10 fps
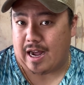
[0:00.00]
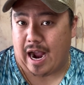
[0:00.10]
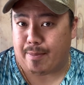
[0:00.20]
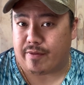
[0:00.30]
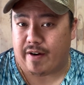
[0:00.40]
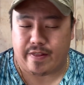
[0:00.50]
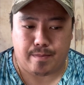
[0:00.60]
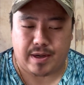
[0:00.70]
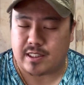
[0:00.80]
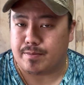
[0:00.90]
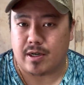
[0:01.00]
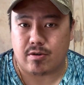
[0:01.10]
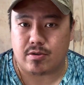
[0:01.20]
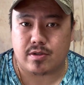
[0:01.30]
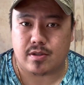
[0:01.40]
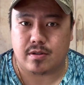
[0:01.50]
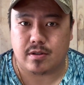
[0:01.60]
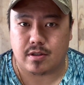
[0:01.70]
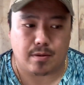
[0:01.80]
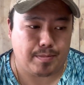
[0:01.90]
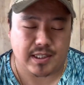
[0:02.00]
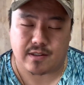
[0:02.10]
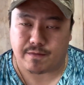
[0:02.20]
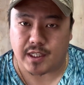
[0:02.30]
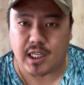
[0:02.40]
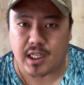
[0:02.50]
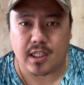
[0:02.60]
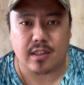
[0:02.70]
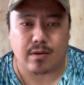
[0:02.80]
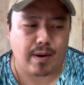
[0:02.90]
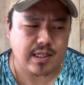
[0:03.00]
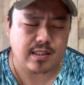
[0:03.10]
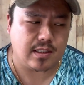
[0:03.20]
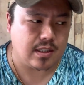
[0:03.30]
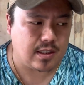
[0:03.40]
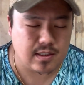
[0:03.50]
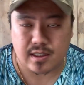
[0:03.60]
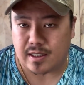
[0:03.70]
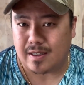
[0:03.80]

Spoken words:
I provide the best minerals, the best feed, the right seeds,